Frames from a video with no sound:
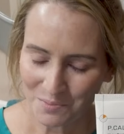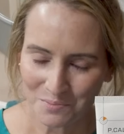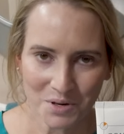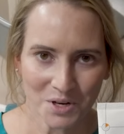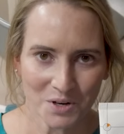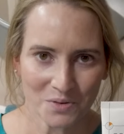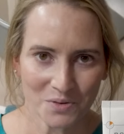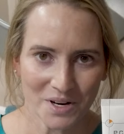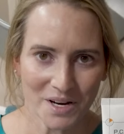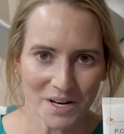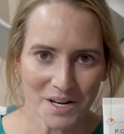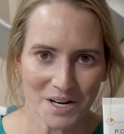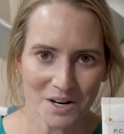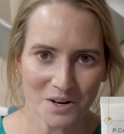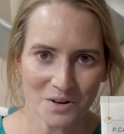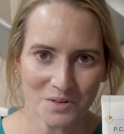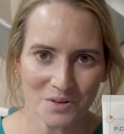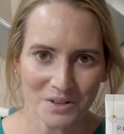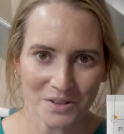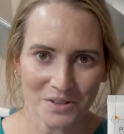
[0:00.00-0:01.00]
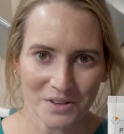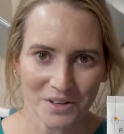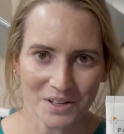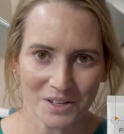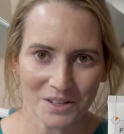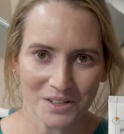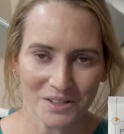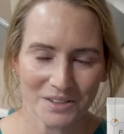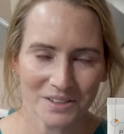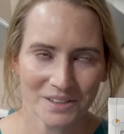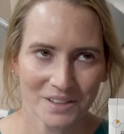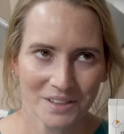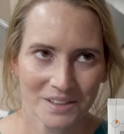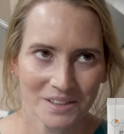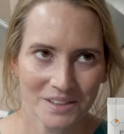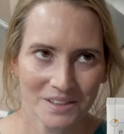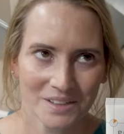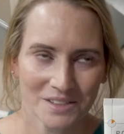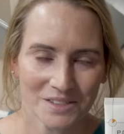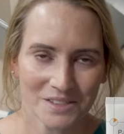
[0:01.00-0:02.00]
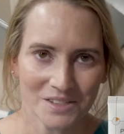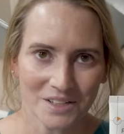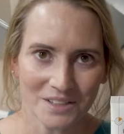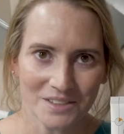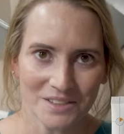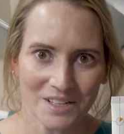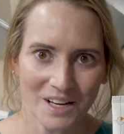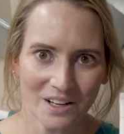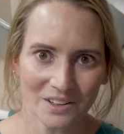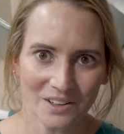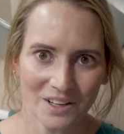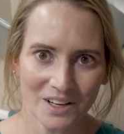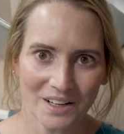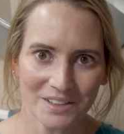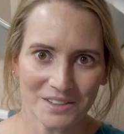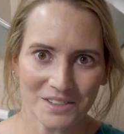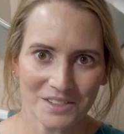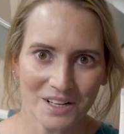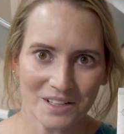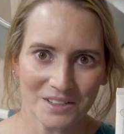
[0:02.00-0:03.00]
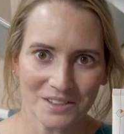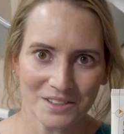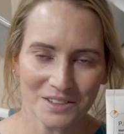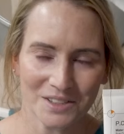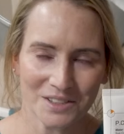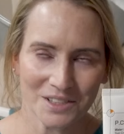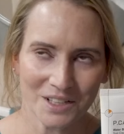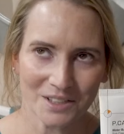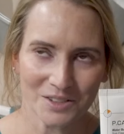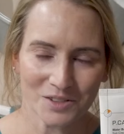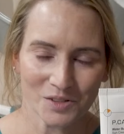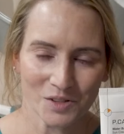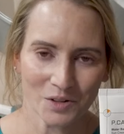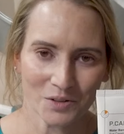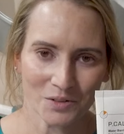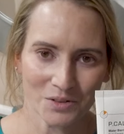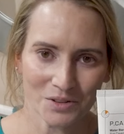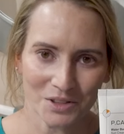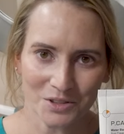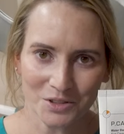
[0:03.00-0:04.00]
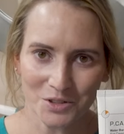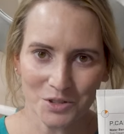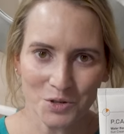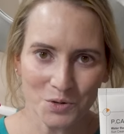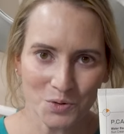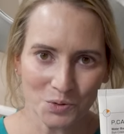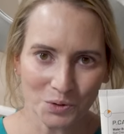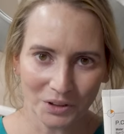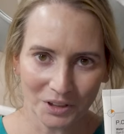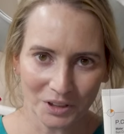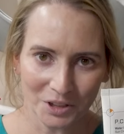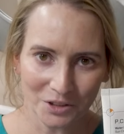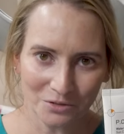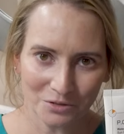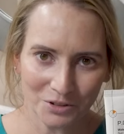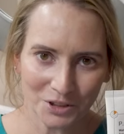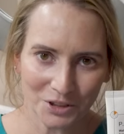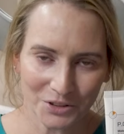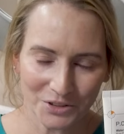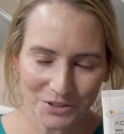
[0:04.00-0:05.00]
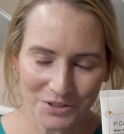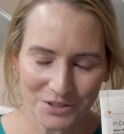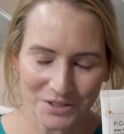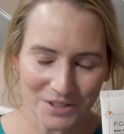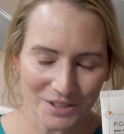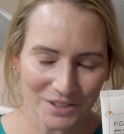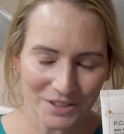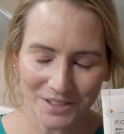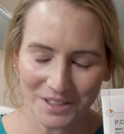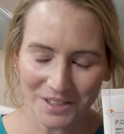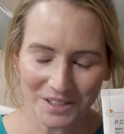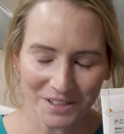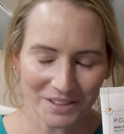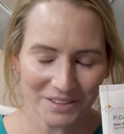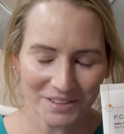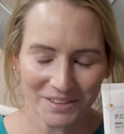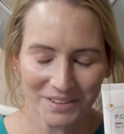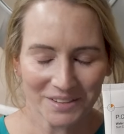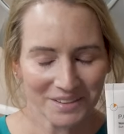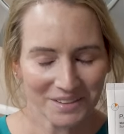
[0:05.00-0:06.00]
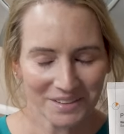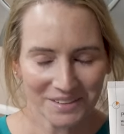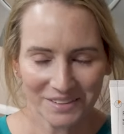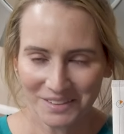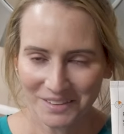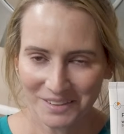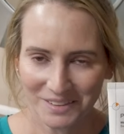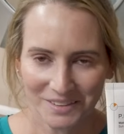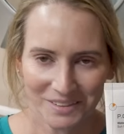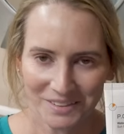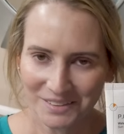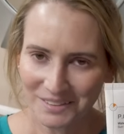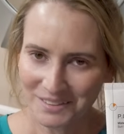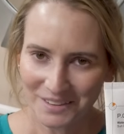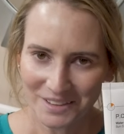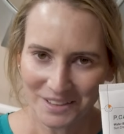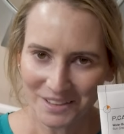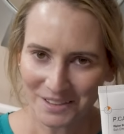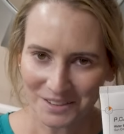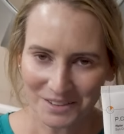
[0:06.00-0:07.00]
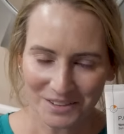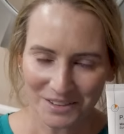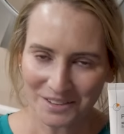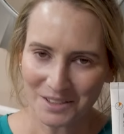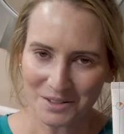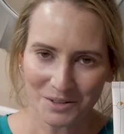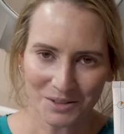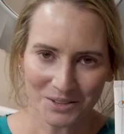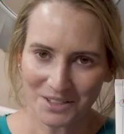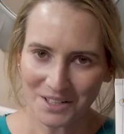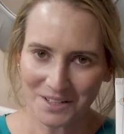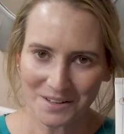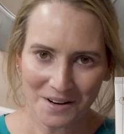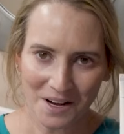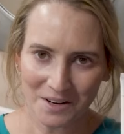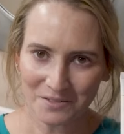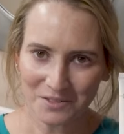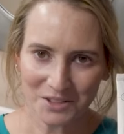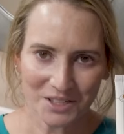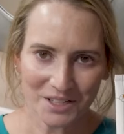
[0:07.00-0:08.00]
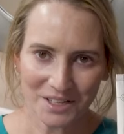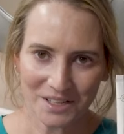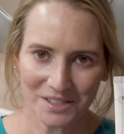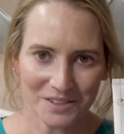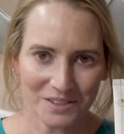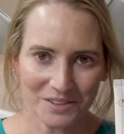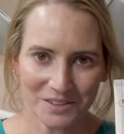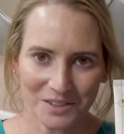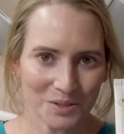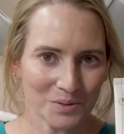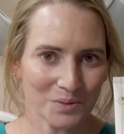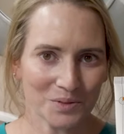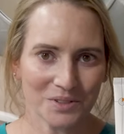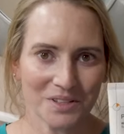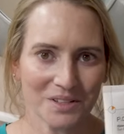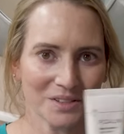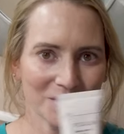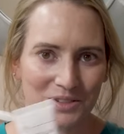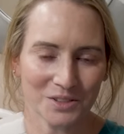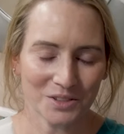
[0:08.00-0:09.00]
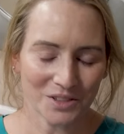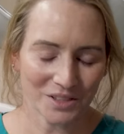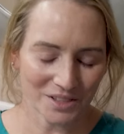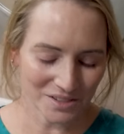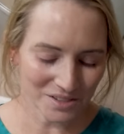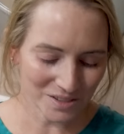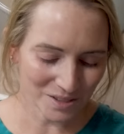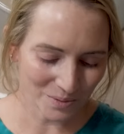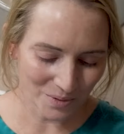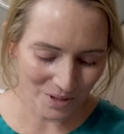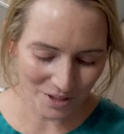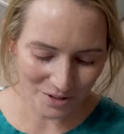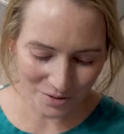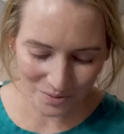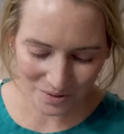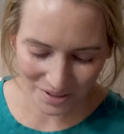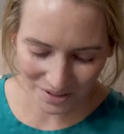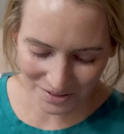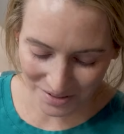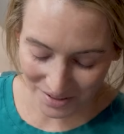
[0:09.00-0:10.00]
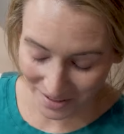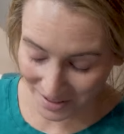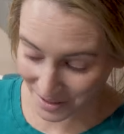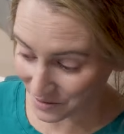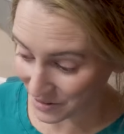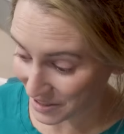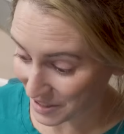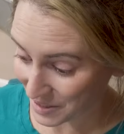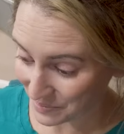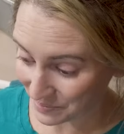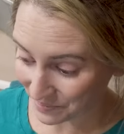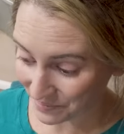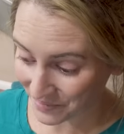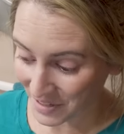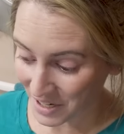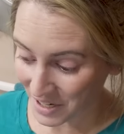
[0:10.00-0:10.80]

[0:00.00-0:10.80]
Purito with their Centella unscented sunscreen with their two little filters in there. And I think they were trying to advertise that this was as good as some other ones anyway.